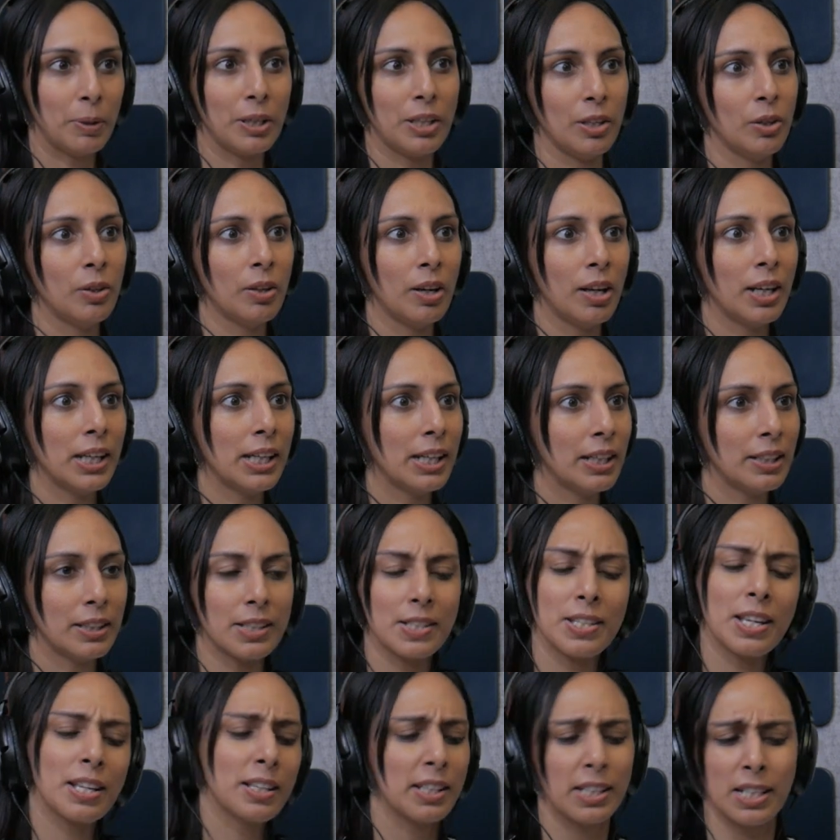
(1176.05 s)
particularly
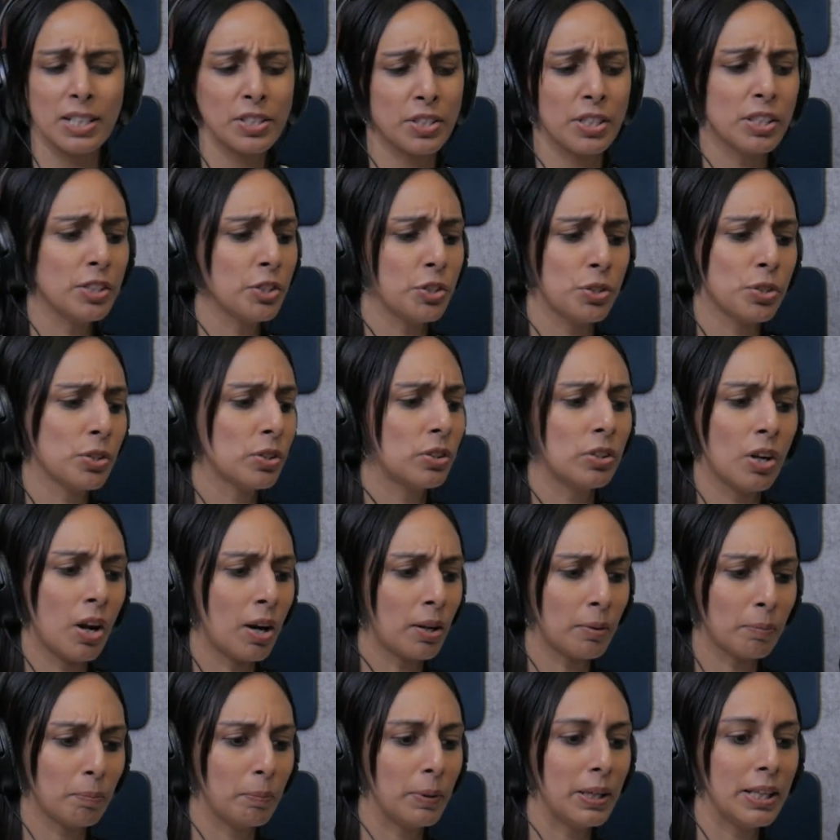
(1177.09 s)
intergenerational, should
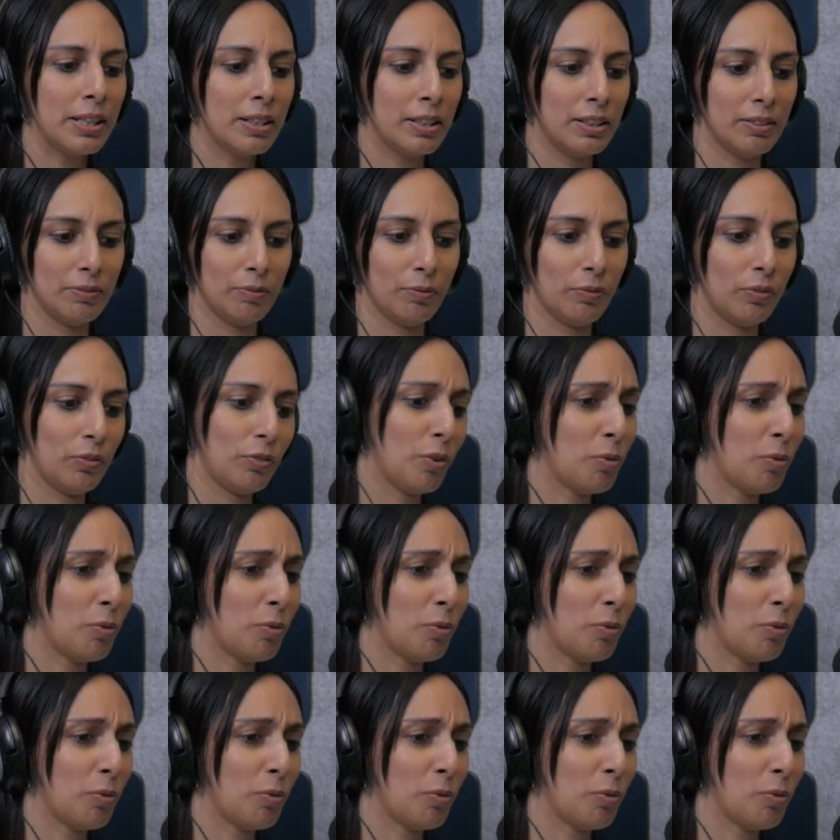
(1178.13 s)
not be,